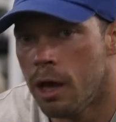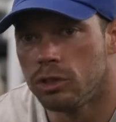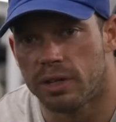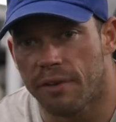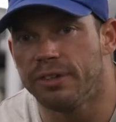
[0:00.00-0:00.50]

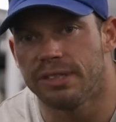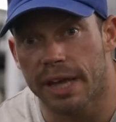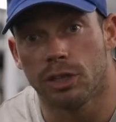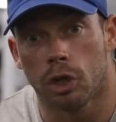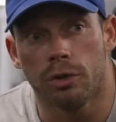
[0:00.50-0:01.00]
So definitely stay
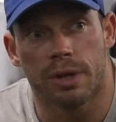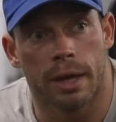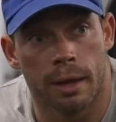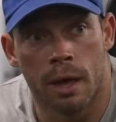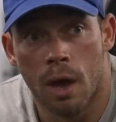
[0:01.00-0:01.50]
tuned.
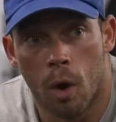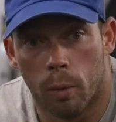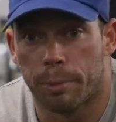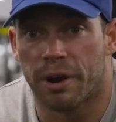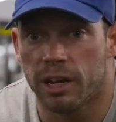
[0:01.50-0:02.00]

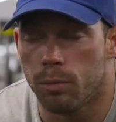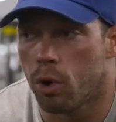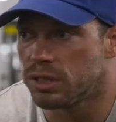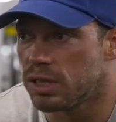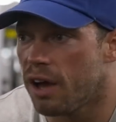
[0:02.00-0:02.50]
We'll be bringing you
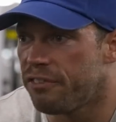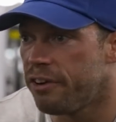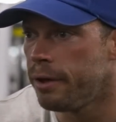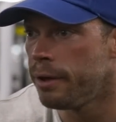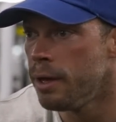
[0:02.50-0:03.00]
more stuff.
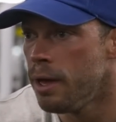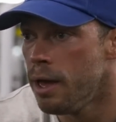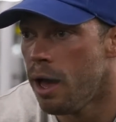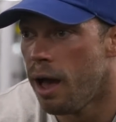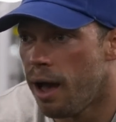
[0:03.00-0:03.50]

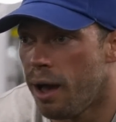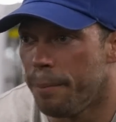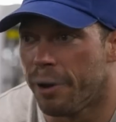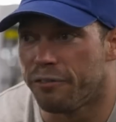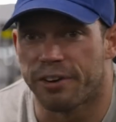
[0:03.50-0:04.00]

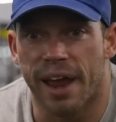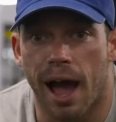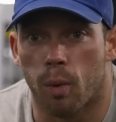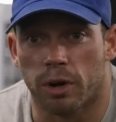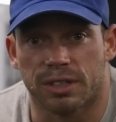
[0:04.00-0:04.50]
But for
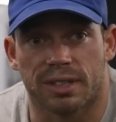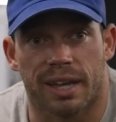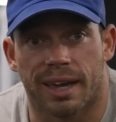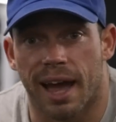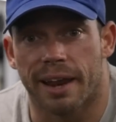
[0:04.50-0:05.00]
now, we're just
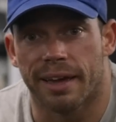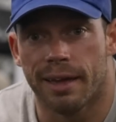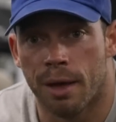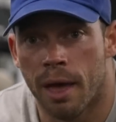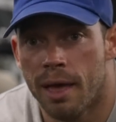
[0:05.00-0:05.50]
gonna kind of
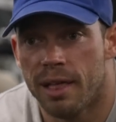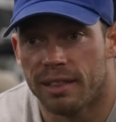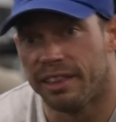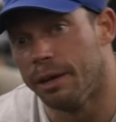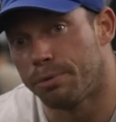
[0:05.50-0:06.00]

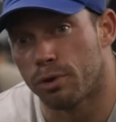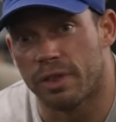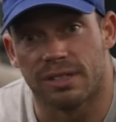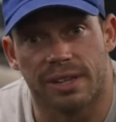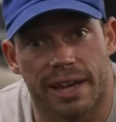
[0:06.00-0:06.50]
limp through
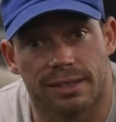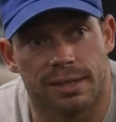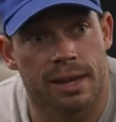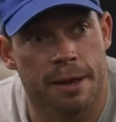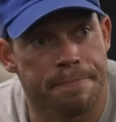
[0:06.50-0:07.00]
this next
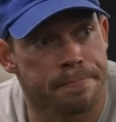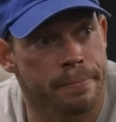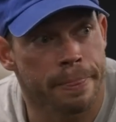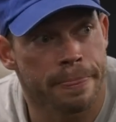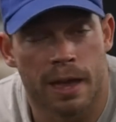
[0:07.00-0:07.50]

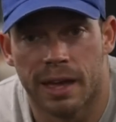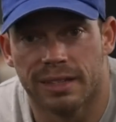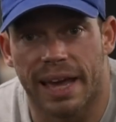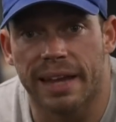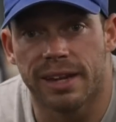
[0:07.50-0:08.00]

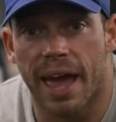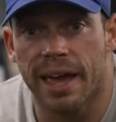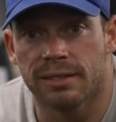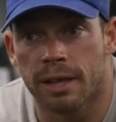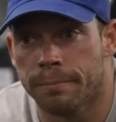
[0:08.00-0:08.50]
10 days